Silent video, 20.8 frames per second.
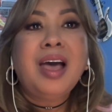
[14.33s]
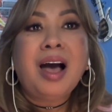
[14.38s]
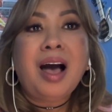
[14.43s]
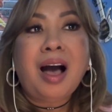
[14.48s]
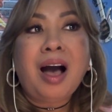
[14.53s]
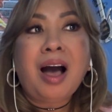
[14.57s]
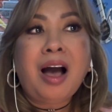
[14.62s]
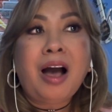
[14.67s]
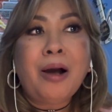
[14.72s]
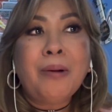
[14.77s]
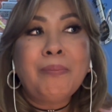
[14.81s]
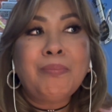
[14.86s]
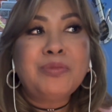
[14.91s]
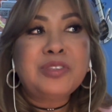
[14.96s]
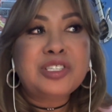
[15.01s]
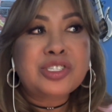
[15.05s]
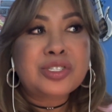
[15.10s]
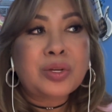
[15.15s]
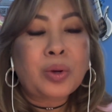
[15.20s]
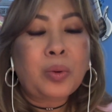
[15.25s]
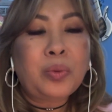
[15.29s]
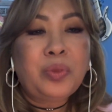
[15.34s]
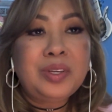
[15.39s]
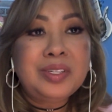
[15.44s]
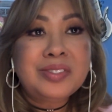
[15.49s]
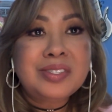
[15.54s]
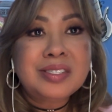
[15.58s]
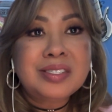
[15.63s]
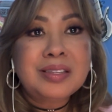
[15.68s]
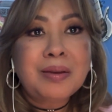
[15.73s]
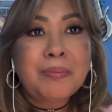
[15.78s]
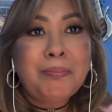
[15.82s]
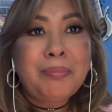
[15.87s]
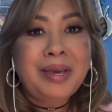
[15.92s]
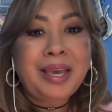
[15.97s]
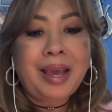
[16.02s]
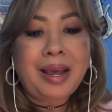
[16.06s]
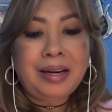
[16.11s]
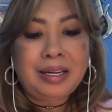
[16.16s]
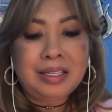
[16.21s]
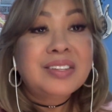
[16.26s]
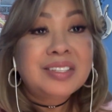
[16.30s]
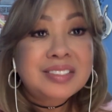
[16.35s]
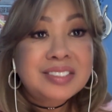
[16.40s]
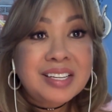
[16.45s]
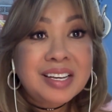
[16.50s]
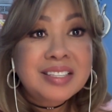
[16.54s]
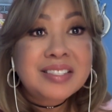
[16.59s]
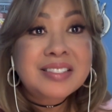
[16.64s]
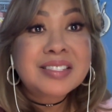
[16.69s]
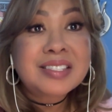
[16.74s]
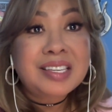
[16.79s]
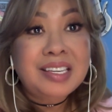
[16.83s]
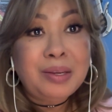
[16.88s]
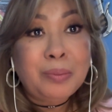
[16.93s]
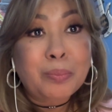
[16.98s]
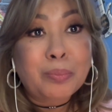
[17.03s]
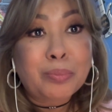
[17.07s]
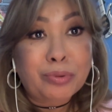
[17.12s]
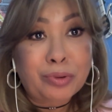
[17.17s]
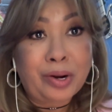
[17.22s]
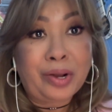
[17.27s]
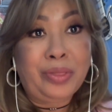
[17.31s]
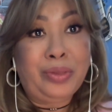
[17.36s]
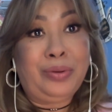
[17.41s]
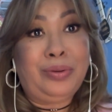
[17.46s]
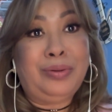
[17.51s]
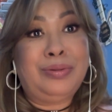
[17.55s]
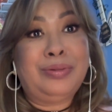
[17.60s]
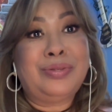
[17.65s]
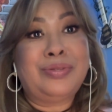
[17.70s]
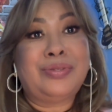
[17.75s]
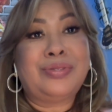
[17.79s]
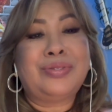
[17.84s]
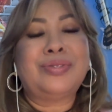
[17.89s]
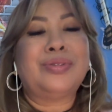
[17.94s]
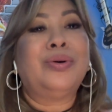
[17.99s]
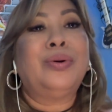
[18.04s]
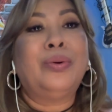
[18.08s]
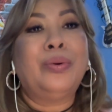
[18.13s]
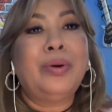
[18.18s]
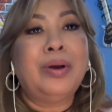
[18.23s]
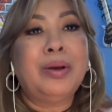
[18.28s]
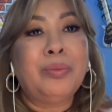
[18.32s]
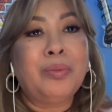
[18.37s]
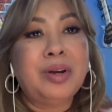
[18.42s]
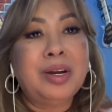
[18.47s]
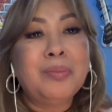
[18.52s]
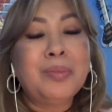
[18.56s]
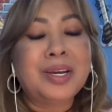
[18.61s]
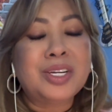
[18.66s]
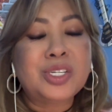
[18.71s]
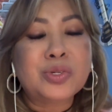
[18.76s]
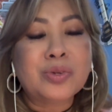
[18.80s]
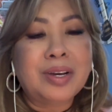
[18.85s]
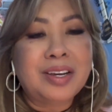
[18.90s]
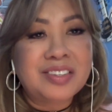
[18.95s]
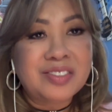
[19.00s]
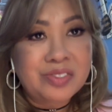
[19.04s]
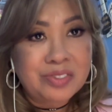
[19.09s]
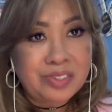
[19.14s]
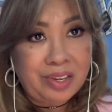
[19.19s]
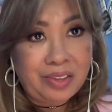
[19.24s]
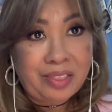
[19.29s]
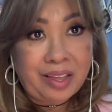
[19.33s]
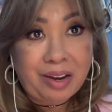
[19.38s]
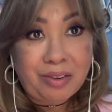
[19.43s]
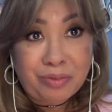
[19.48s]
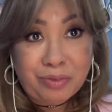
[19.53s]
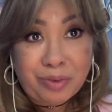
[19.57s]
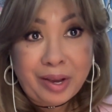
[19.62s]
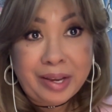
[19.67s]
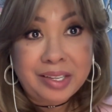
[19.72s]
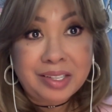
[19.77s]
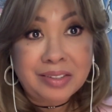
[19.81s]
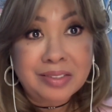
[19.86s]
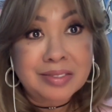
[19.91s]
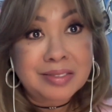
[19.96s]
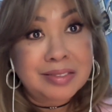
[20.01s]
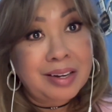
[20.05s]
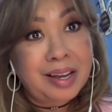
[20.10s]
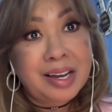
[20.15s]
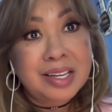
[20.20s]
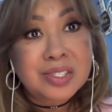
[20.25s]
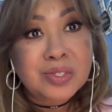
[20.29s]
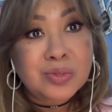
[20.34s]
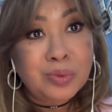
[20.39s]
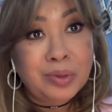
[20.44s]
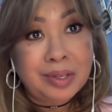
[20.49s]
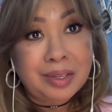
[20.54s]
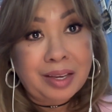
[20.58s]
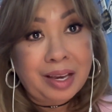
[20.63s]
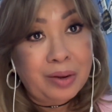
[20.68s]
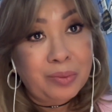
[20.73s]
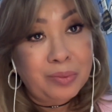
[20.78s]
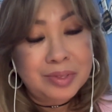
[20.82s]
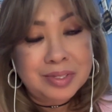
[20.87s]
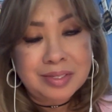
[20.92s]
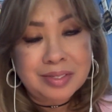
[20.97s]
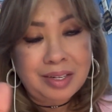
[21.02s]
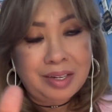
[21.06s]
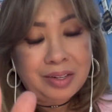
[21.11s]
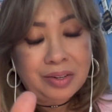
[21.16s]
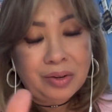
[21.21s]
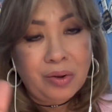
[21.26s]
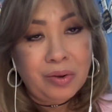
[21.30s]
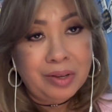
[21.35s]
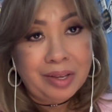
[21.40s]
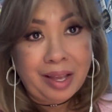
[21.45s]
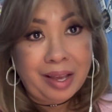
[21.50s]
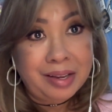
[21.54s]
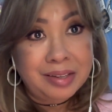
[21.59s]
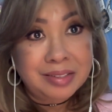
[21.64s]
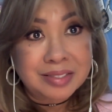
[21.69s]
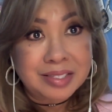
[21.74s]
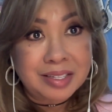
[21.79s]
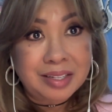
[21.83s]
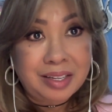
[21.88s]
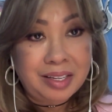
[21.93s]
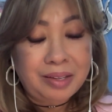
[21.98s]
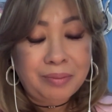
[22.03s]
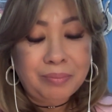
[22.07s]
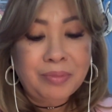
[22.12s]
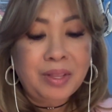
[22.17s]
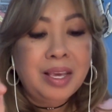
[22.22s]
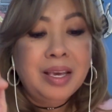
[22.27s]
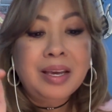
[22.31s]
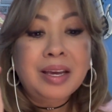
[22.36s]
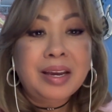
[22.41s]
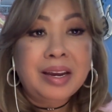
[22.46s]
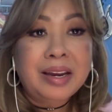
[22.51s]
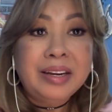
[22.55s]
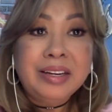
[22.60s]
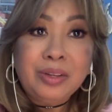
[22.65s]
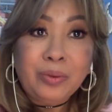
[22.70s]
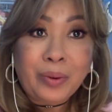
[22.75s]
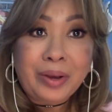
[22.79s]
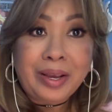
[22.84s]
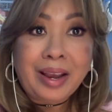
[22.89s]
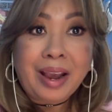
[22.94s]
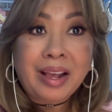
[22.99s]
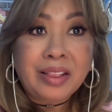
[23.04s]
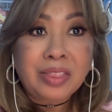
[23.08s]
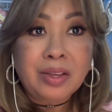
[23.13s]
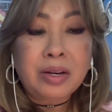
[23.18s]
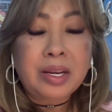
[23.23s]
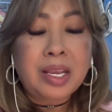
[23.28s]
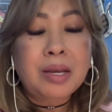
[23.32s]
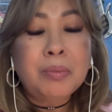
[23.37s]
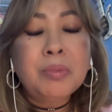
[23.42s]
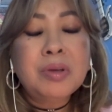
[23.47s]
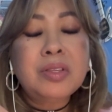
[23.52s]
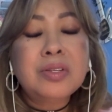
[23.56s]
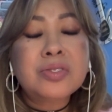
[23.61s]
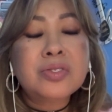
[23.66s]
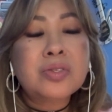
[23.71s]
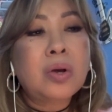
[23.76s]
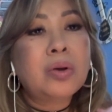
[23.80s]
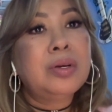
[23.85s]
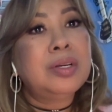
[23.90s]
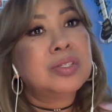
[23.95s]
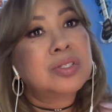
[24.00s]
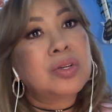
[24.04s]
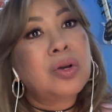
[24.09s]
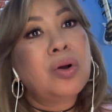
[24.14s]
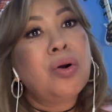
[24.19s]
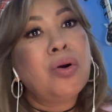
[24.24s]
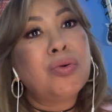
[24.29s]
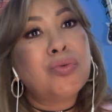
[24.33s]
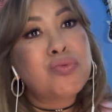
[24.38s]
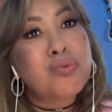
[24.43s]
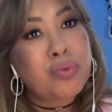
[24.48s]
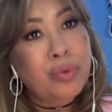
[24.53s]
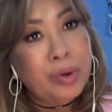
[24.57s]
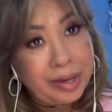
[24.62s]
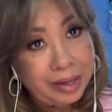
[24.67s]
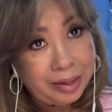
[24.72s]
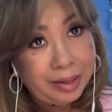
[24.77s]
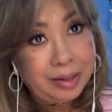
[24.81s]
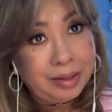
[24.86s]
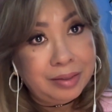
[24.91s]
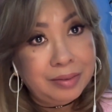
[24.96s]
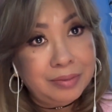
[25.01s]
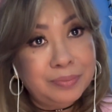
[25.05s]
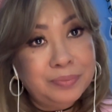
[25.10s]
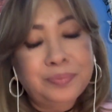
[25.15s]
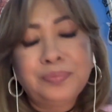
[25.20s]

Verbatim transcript: um, so this is the band is the Teskey Brothers. So I want to make sure I say that right because last week I was saying all kinds of names. Anyway, and the name of the song is called Rain.